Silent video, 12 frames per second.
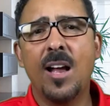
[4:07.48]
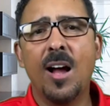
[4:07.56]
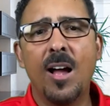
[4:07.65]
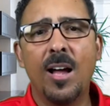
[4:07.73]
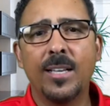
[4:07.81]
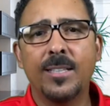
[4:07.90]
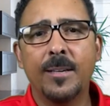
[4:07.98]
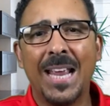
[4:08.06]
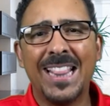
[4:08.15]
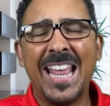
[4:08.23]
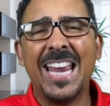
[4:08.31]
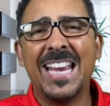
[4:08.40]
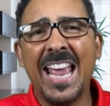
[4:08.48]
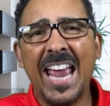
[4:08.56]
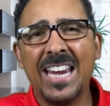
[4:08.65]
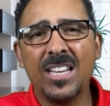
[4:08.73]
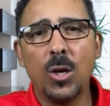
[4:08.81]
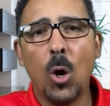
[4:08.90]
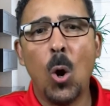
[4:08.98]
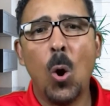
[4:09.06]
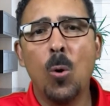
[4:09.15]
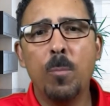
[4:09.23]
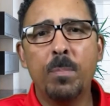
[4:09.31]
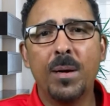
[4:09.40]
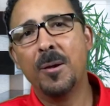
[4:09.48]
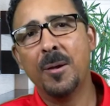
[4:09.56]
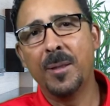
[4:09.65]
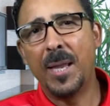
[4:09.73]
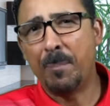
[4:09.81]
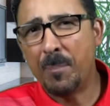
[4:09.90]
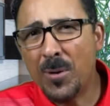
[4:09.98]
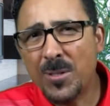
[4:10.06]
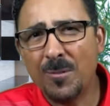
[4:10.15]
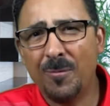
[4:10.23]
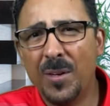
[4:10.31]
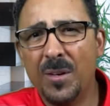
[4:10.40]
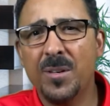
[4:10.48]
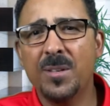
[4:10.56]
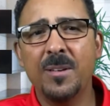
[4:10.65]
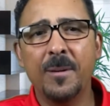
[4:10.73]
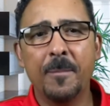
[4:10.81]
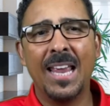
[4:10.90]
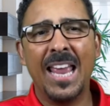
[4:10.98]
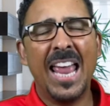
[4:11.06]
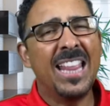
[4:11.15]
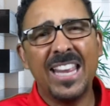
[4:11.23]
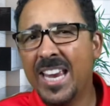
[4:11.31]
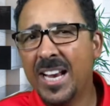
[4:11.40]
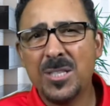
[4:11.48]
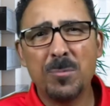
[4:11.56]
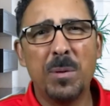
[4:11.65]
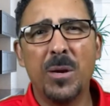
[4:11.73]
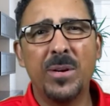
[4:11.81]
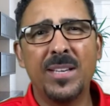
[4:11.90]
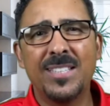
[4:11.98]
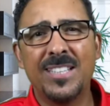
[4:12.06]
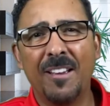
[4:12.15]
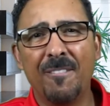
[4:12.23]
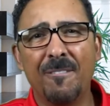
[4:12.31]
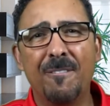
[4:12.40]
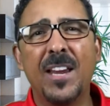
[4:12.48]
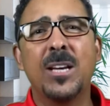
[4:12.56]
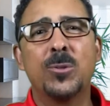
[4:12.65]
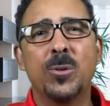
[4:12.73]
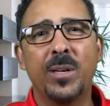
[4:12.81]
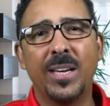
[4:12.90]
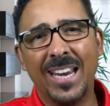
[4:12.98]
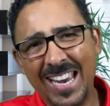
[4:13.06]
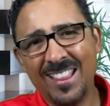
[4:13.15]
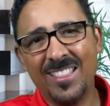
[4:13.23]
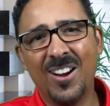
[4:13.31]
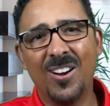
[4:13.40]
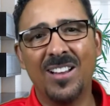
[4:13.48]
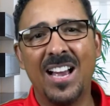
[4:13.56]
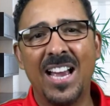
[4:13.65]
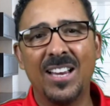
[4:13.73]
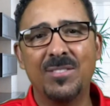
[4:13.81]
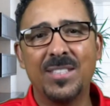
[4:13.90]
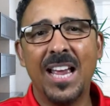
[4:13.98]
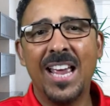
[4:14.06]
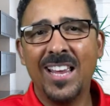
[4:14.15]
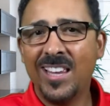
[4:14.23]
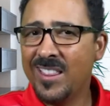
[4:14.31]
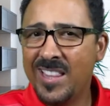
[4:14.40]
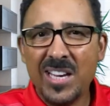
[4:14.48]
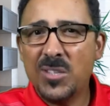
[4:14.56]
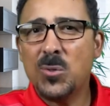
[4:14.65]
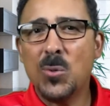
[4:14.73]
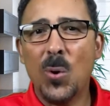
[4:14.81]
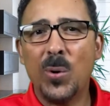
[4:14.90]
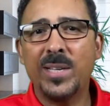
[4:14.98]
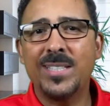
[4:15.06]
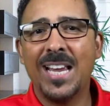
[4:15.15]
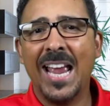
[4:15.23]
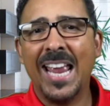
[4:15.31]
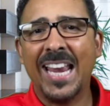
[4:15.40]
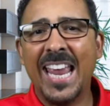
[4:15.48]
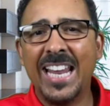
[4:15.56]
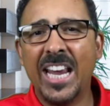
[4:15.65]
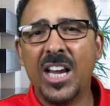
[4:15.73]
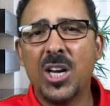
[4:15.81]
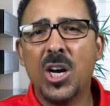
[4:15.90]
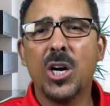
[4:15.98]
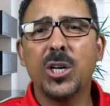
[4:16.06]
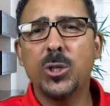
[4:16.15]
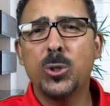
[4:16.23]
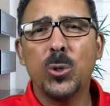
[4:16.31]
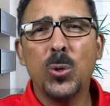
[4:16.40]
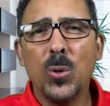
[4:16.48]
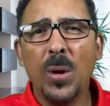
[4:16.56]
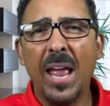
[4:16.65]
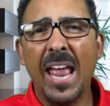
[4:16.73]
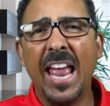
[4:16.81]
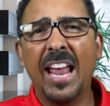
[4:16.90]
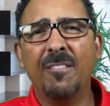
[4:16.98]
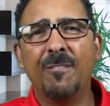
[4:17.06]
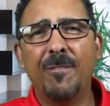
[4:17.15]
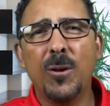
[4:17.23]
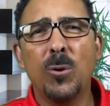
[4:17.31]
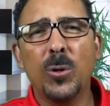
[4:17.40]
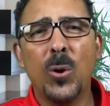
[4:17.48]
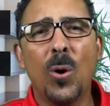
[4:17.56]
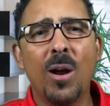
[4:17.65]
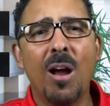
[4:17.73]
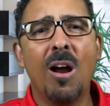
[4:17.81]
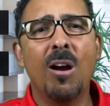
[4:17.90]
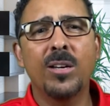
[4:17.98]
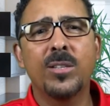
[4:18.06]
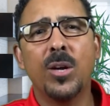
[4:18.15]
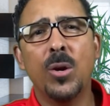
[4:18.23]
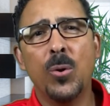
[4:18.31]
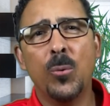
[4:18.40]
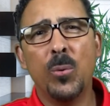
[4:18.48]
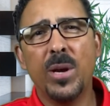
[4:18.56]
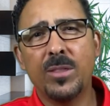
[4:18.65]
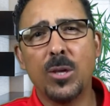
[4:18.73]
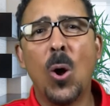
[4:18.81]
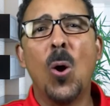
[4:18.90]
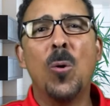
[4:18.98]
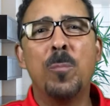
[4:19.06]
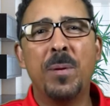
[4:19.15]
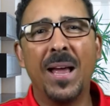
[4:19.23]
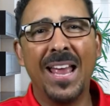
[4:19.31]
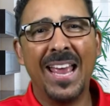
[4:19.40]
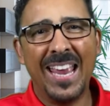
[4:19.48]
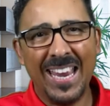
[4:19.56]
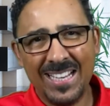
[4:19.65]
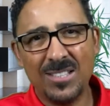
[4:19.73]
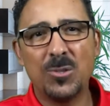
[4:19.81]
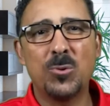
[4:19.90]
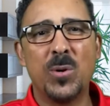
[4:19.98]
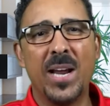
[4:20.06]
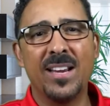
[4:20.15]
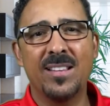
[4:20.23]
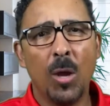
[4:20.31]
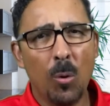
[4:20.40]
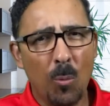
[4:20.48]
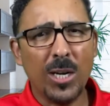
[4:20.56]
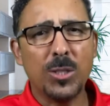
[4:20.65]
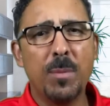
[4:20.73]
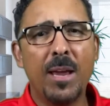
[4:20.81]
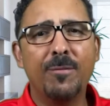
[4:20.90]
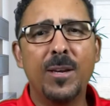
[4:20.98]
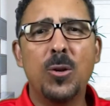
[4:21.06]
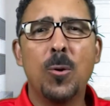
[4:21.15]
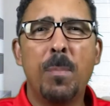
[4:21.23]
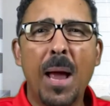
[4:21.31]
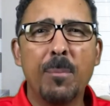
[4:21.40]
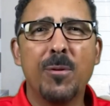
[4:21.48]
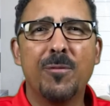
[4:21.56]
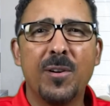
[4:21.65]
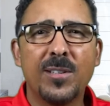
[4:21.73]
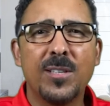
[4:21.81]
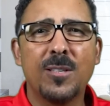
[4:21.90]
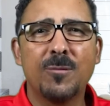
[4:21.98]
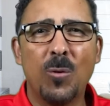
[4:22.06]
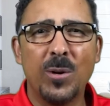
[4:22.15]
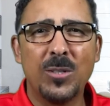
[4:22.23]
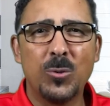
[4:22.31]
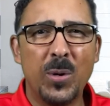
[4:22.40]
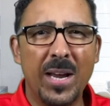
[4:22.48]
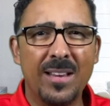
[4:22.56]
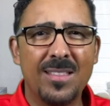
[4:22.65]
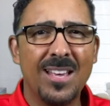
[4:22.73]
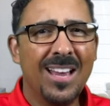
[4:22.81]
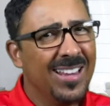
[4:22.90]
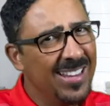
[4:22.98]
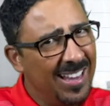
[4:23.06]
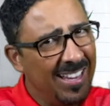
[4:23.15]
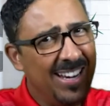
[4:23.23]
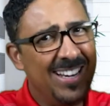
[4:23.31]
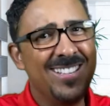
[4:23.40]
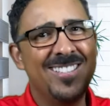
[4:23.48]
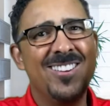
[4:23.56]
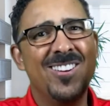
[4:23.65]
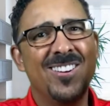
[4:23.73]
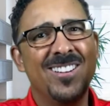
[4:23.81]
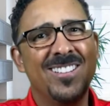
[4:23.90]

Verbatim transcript: God, they gained hope, they persevered, and they experienced victory in their lives. These stories can encourage you and fill your heart with hope and strength. Watch my video Bible Verses for Strength. The link is here.